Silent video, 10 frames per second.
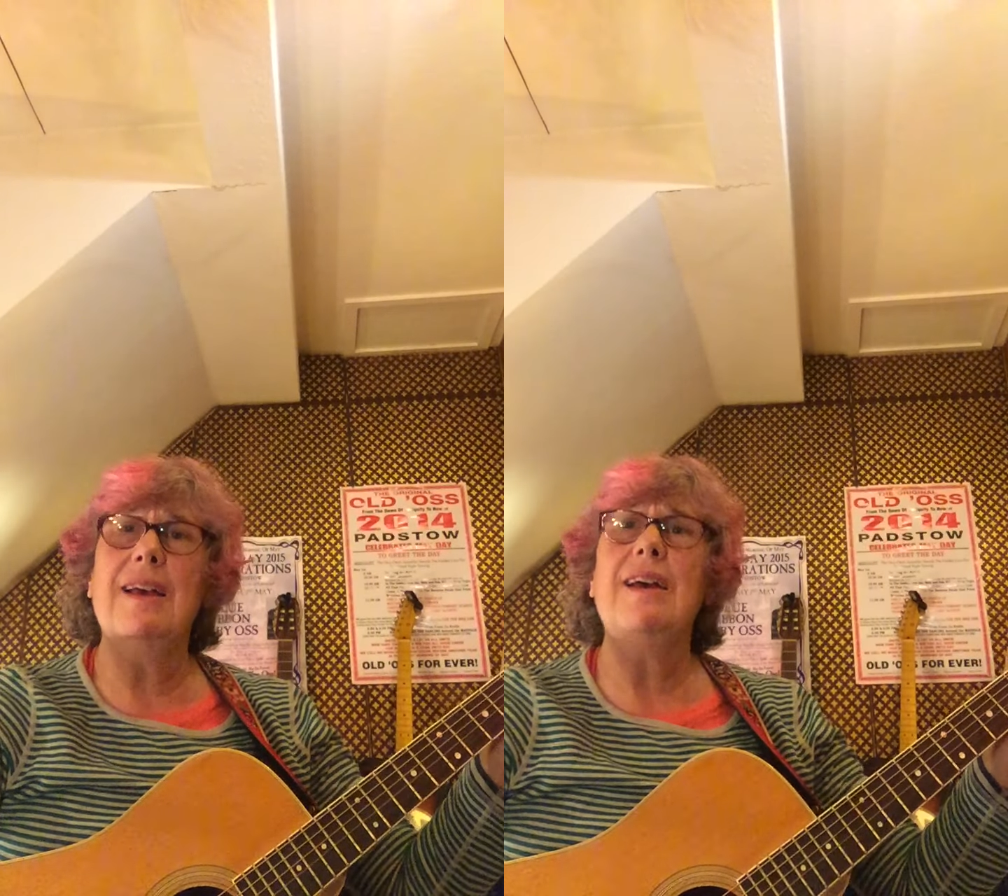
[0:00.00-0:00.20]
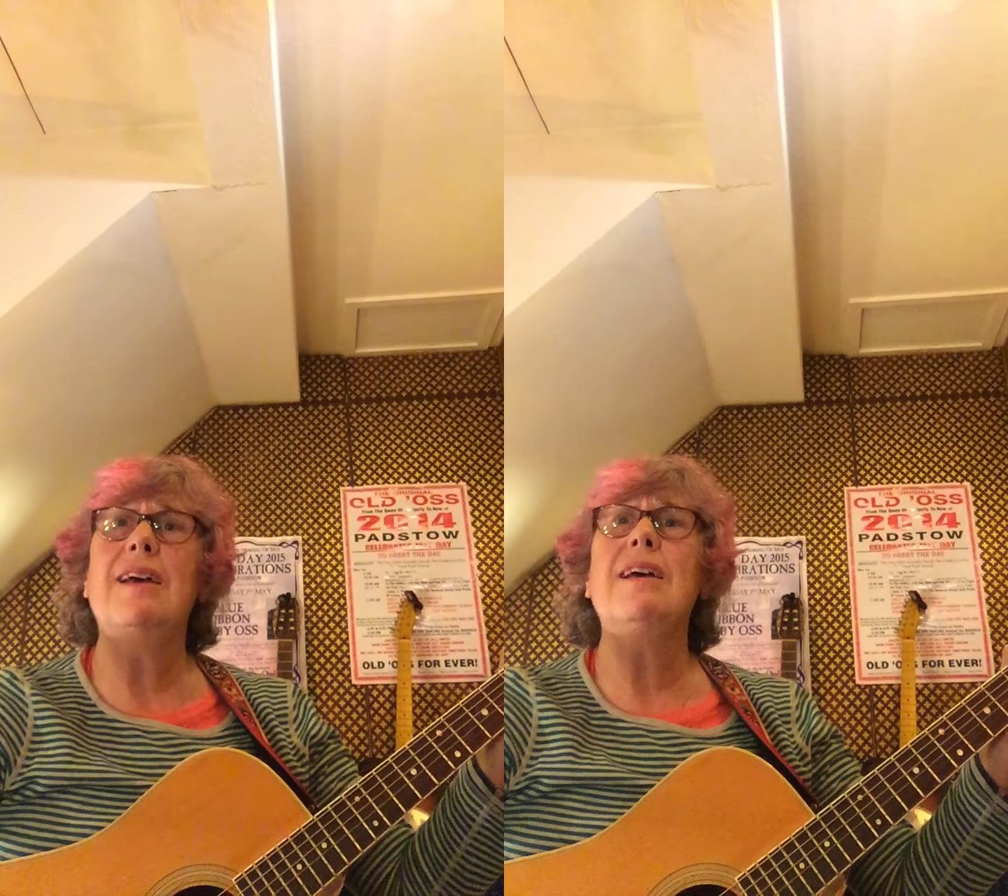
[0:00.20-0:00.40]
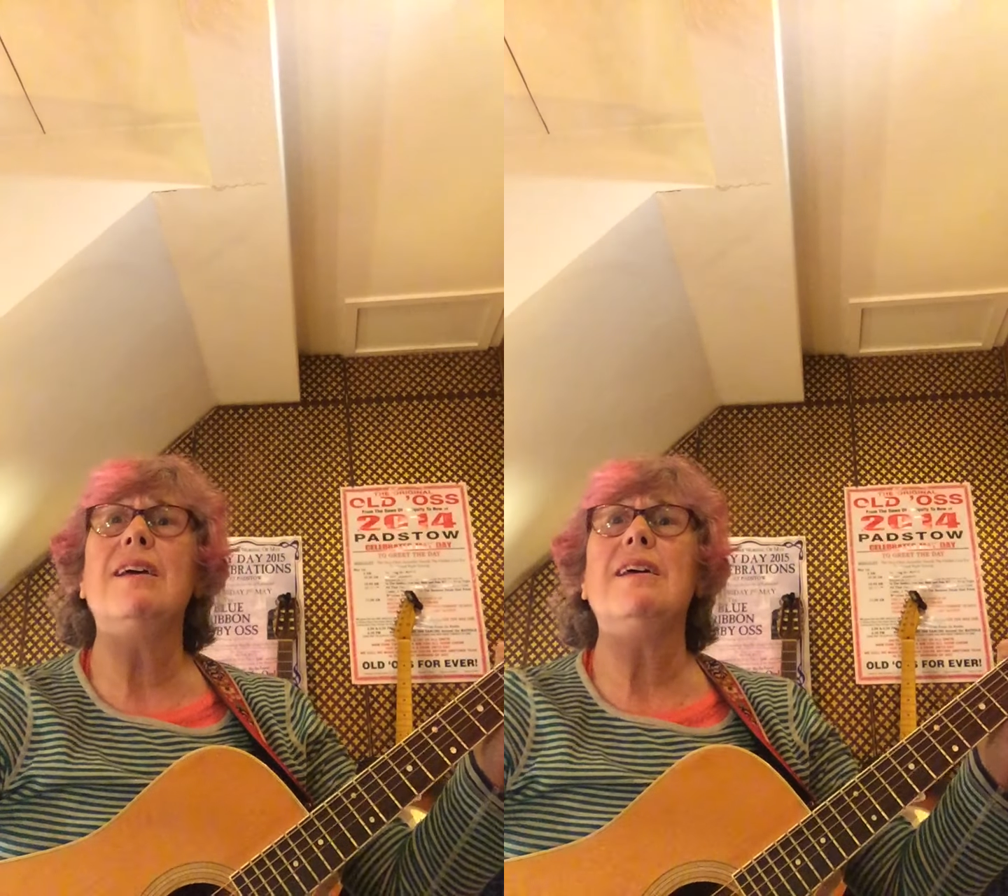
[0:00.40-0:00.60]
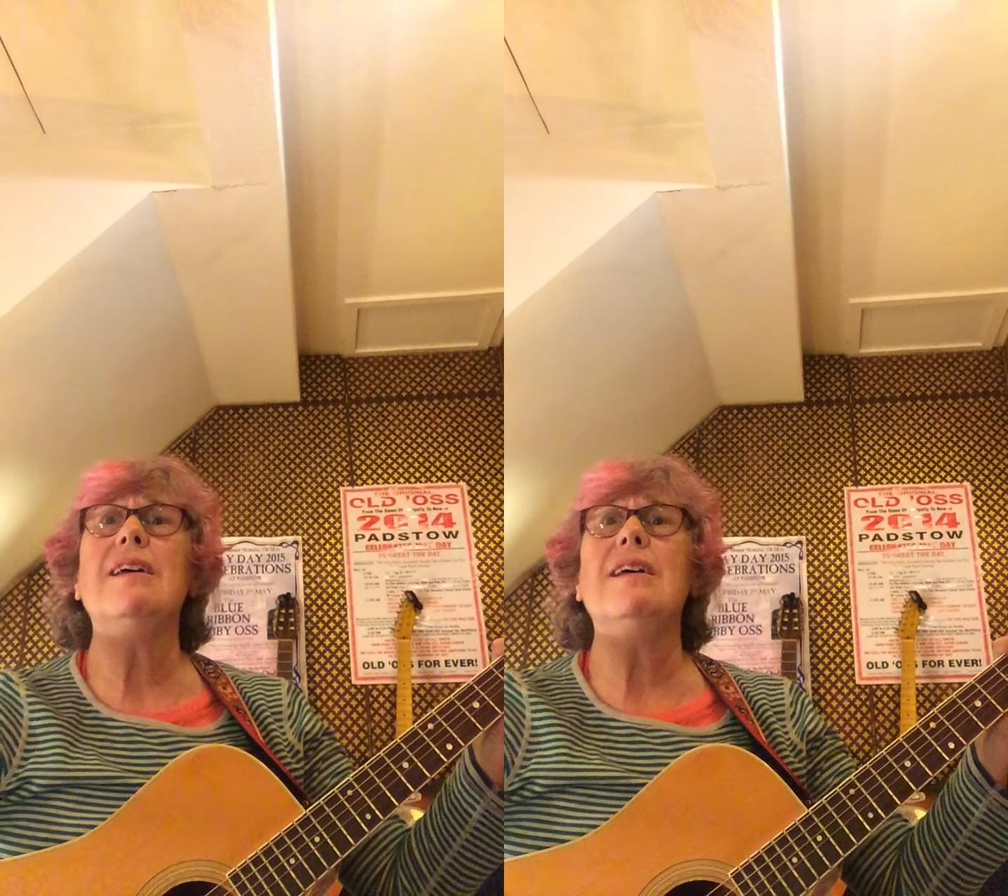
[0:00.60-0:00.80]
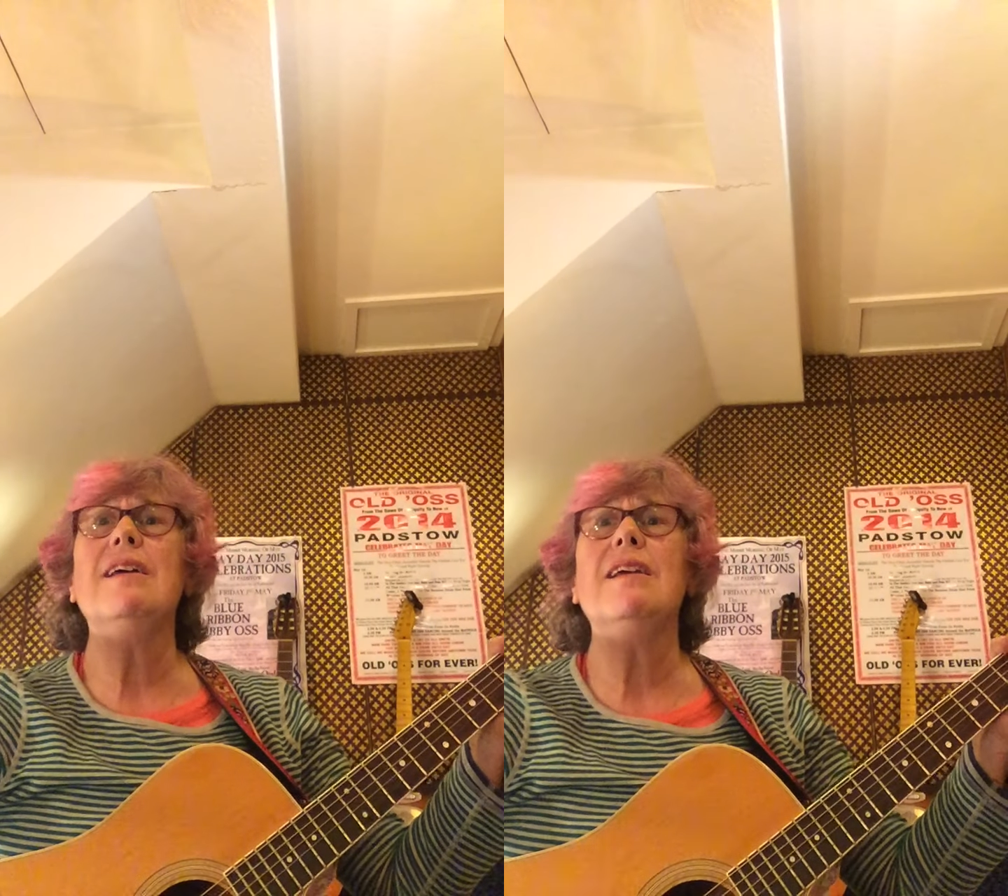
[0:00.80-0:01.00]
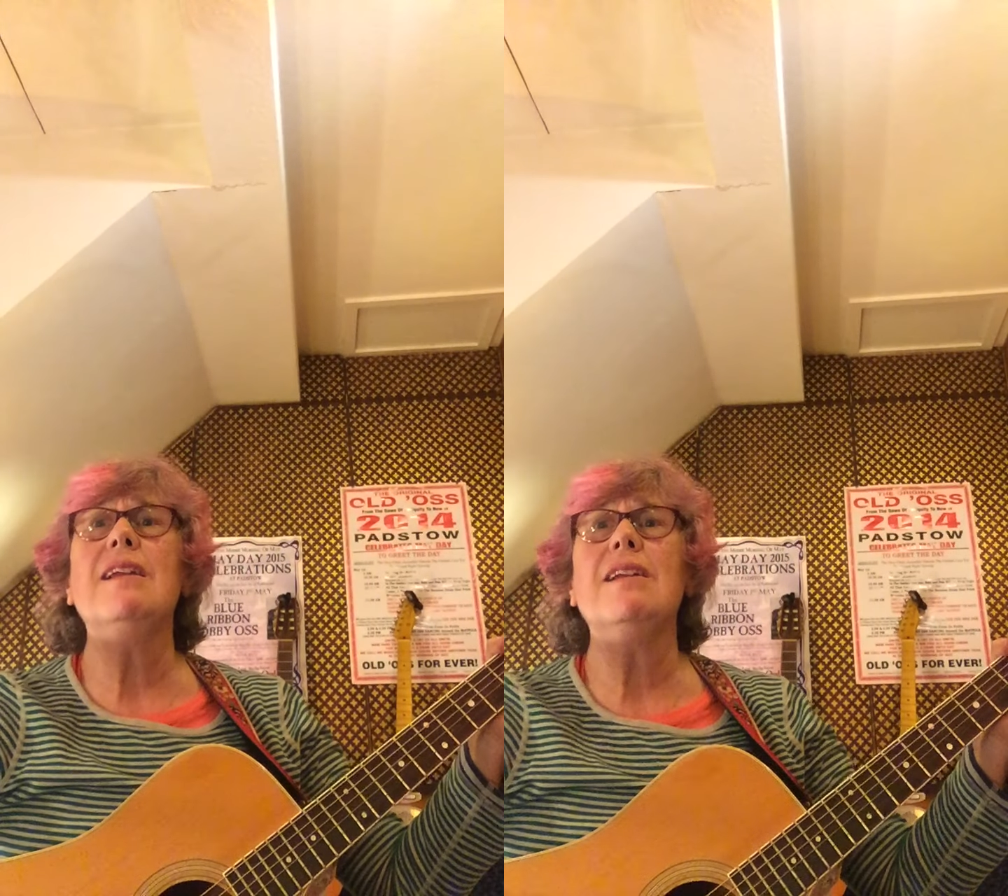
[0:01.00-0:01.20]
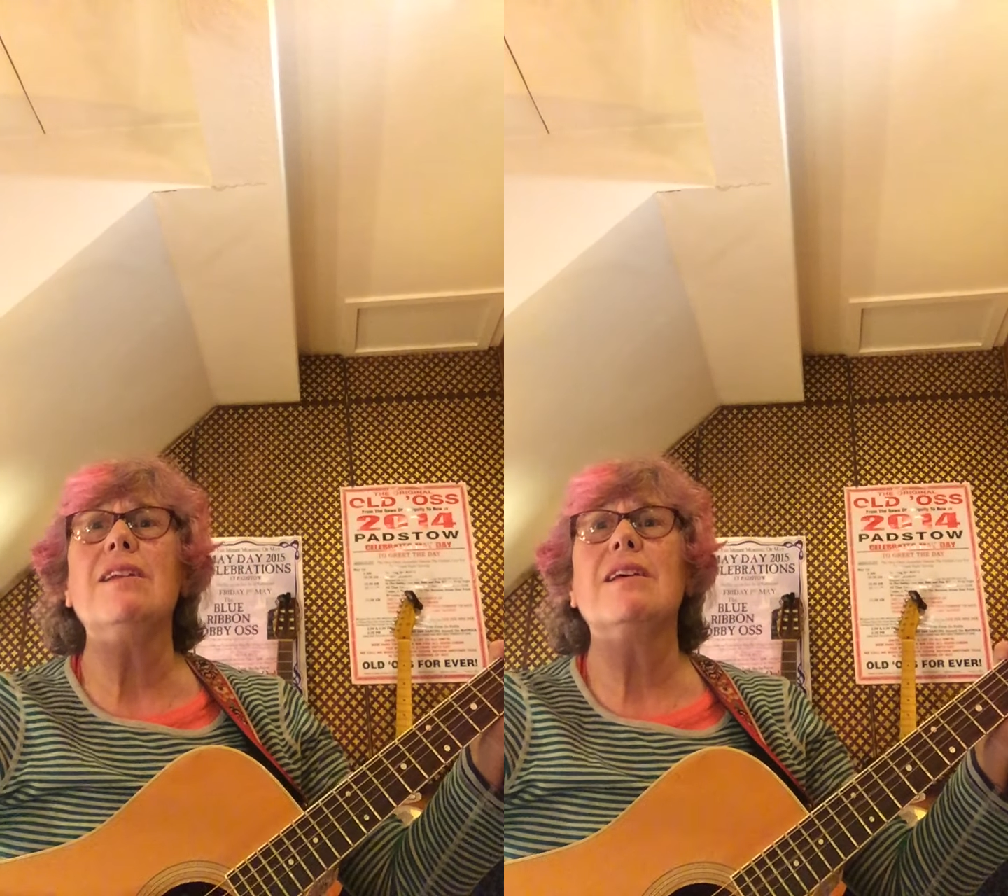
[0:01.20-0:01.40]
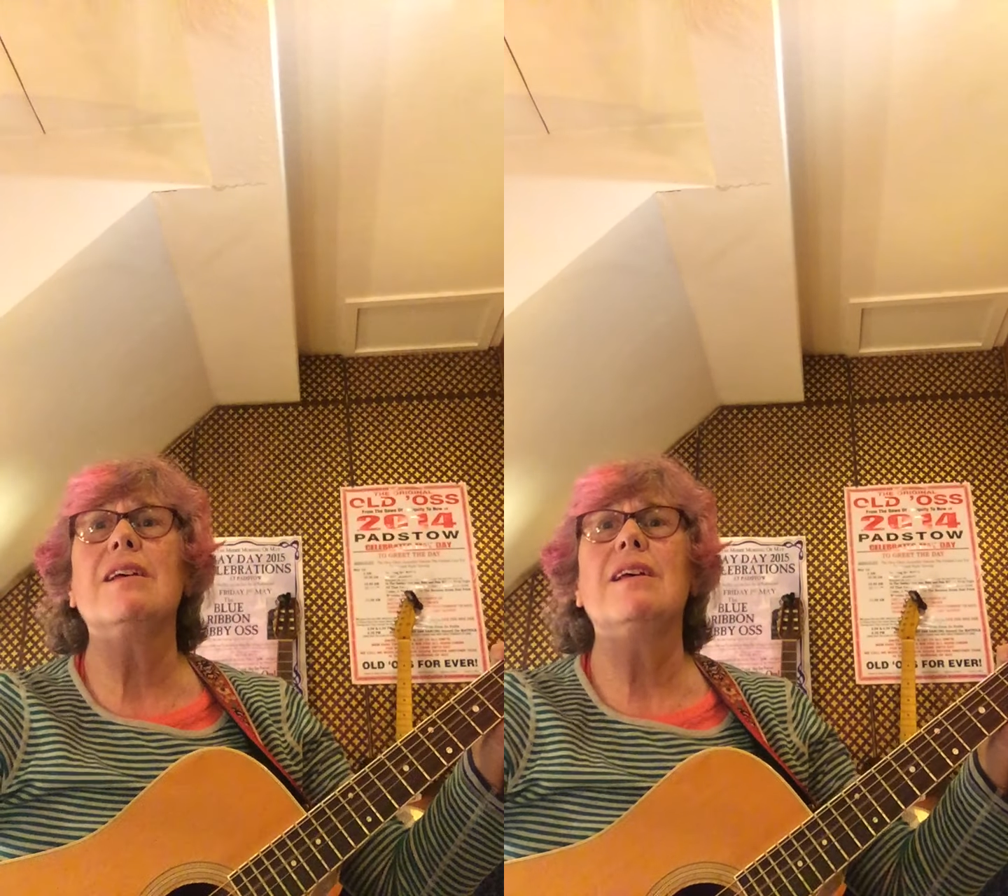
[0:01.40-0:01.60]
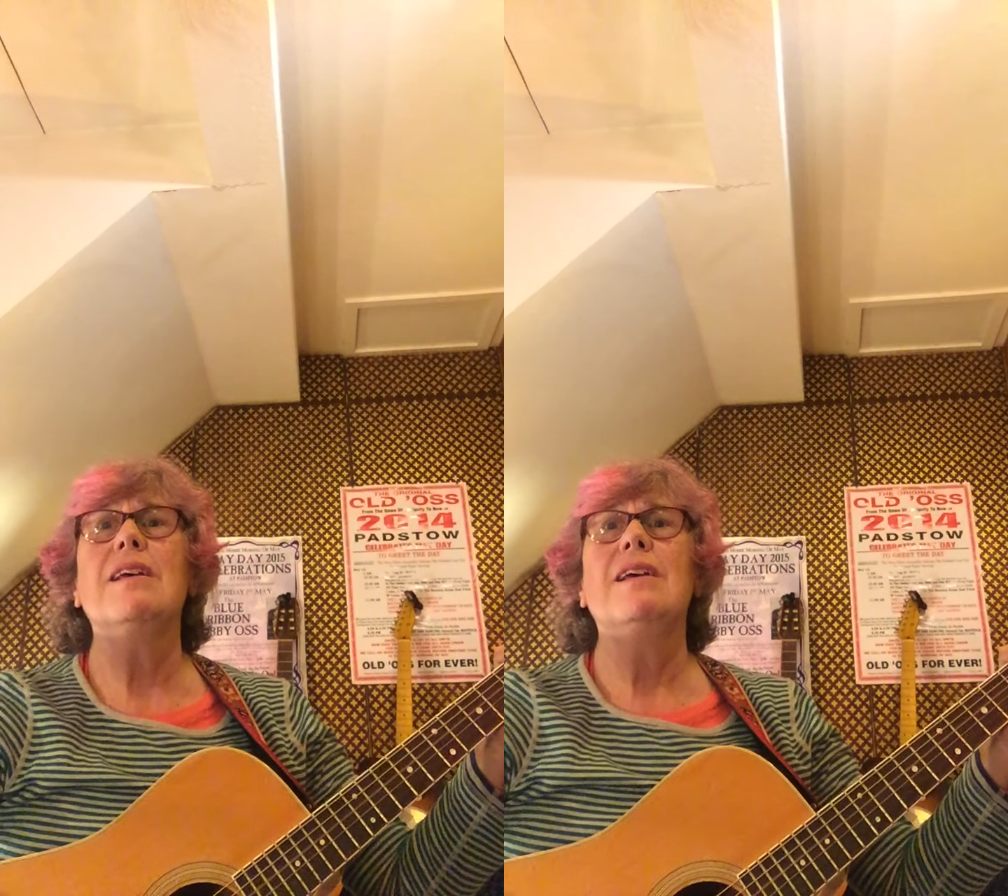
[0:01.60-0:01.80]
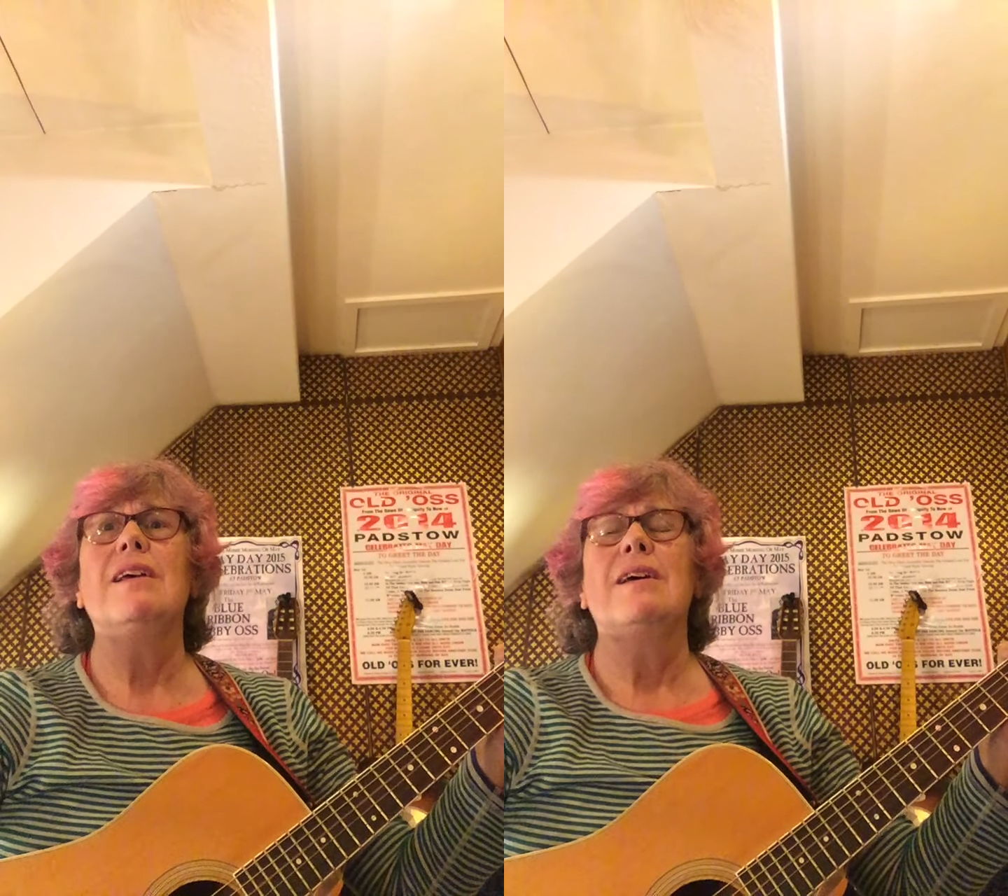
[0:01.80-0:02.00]
hand.
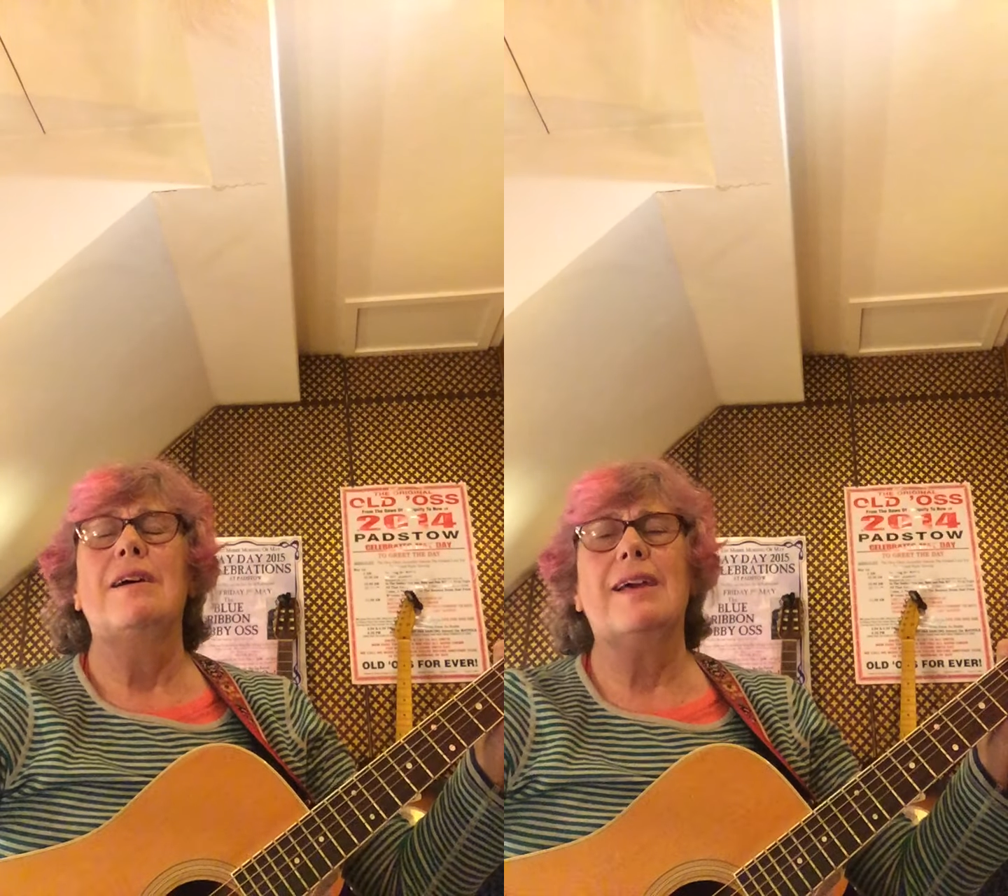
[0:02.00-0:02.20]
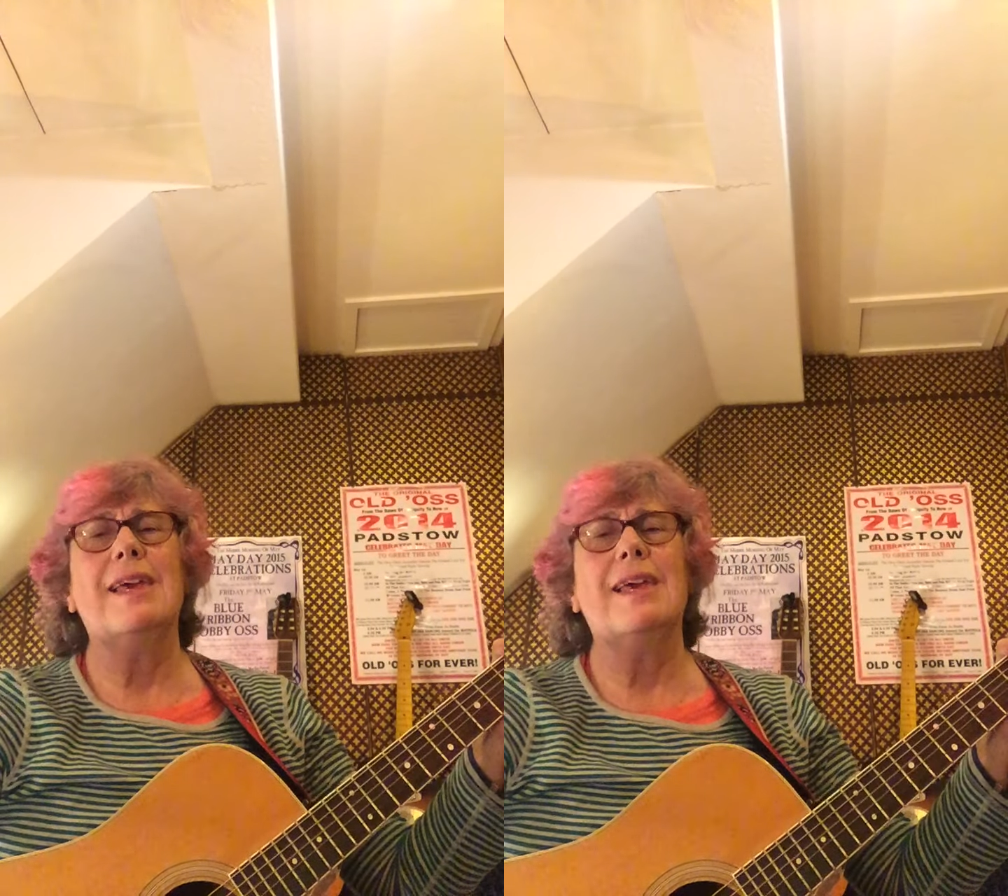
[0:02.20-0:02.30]
I